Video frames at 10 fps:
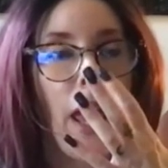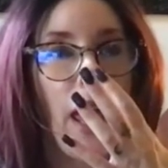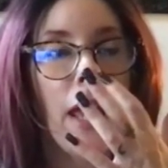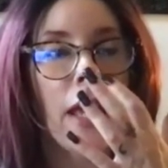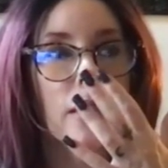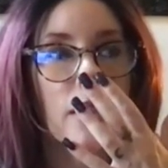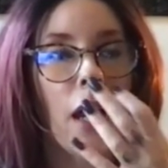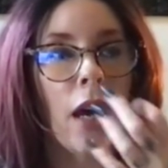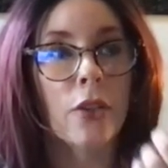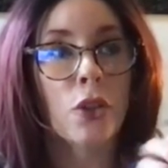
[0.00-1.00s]
And
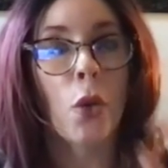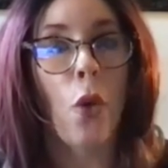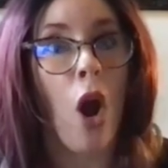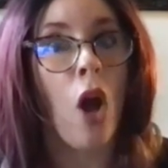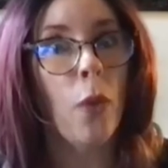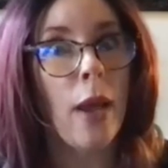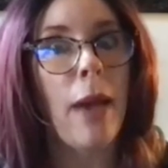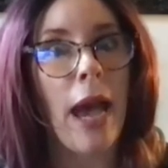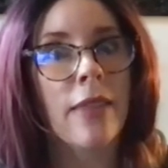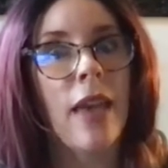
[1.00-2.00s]
uh, so all the way
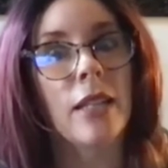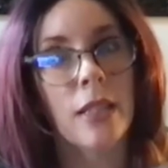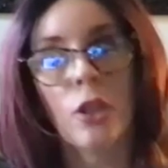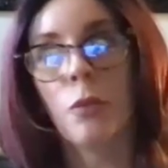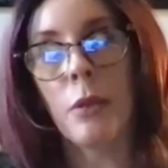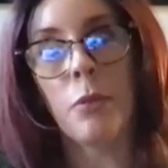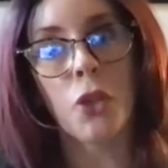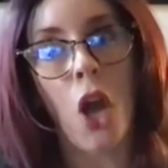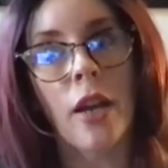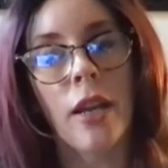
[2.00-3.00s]
back then, still people
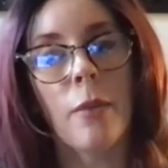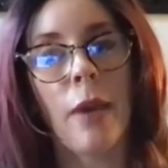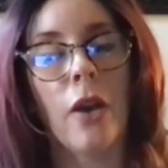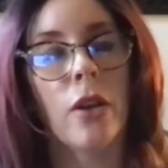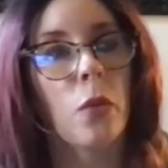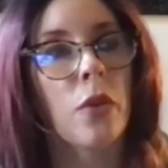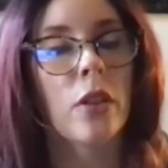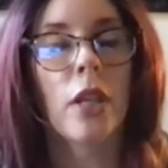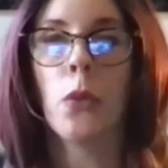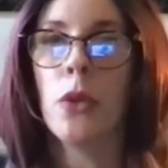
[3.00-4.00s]
talking about it where
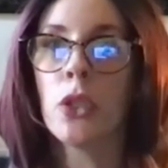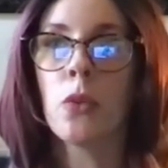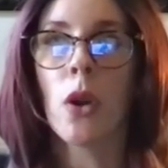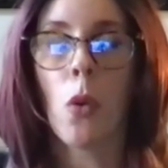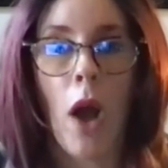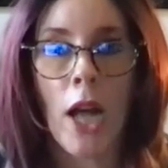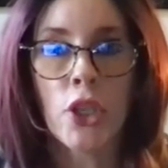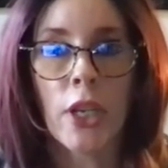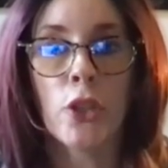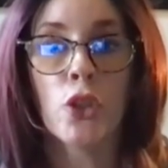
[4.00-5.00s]
they're like, we just want to
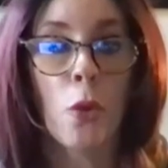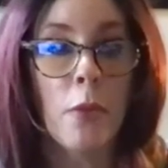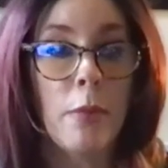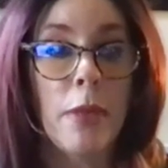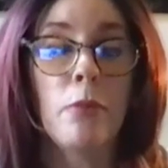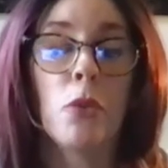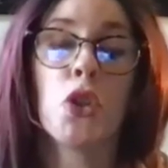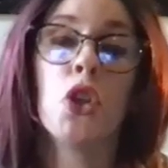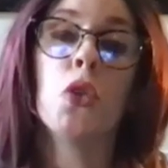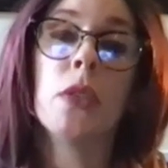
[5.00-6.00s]
watch it. And so many people
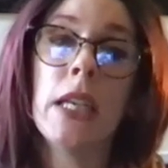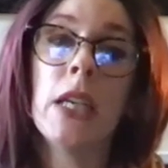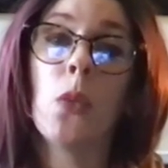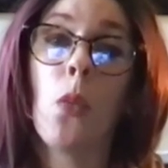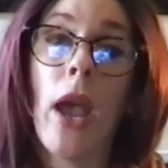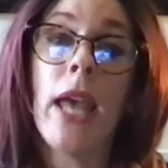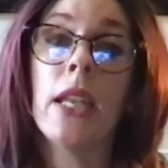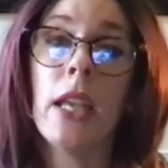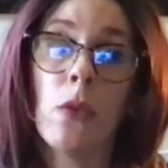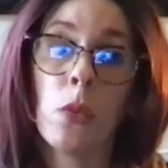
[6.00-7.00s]
tuned in when
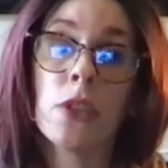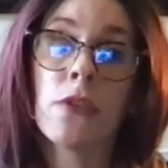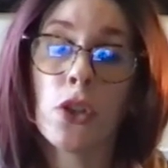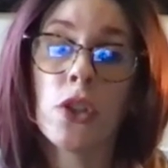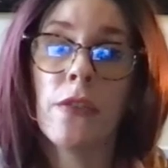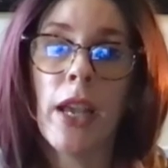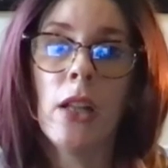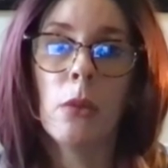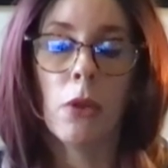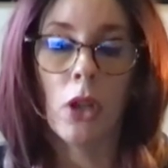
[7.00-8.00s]
it was first
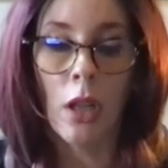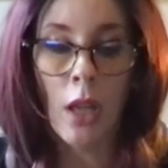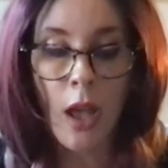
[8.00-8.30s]
available.